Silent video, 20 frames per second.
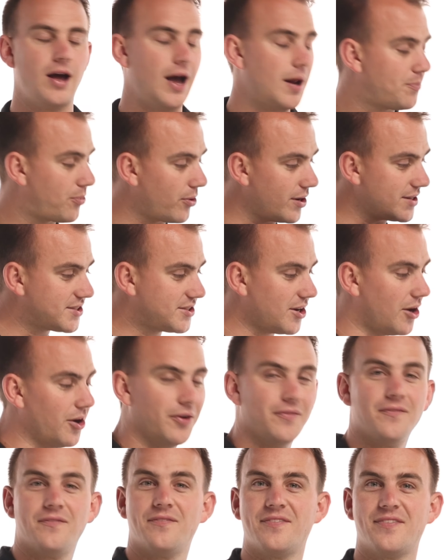And presto!
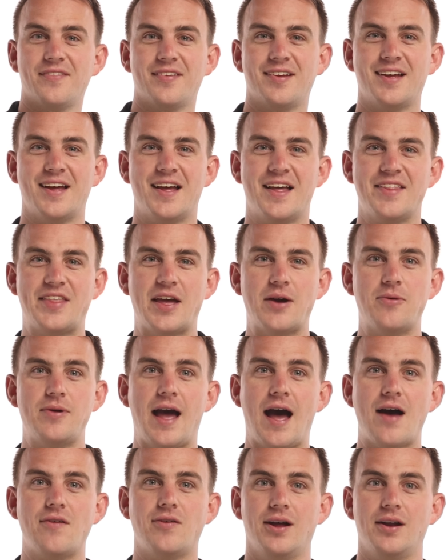There we
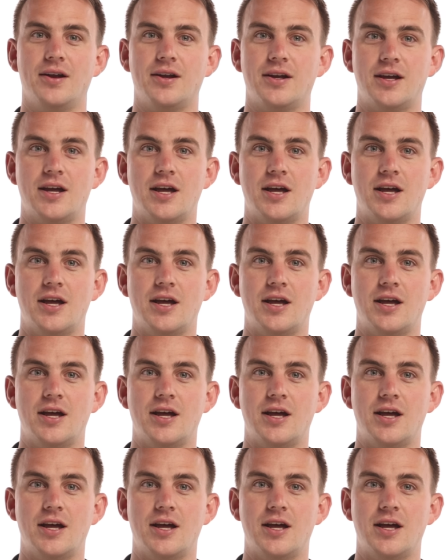have it.